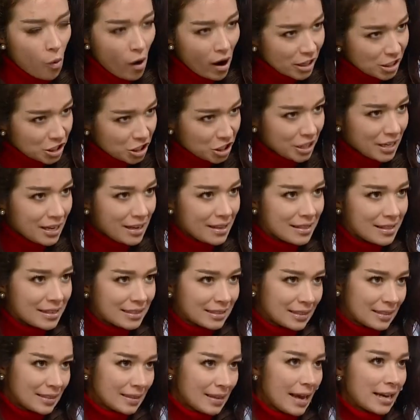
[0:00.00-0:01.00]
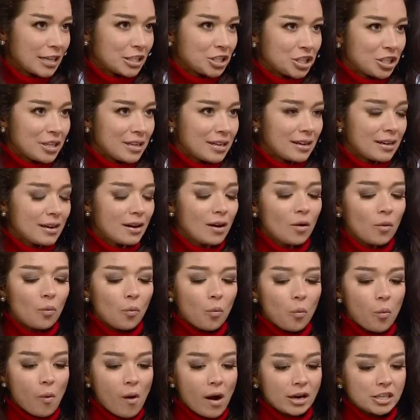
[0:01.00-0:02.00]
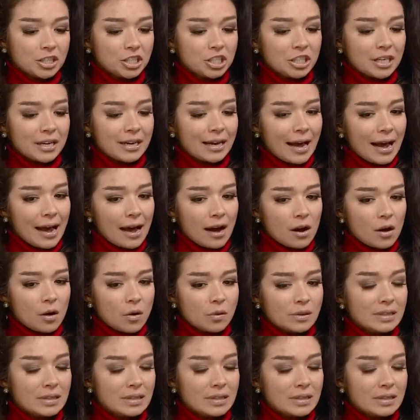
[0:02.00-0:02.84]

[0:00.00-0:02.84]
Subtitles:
America's Chanel Rion has more from Washington.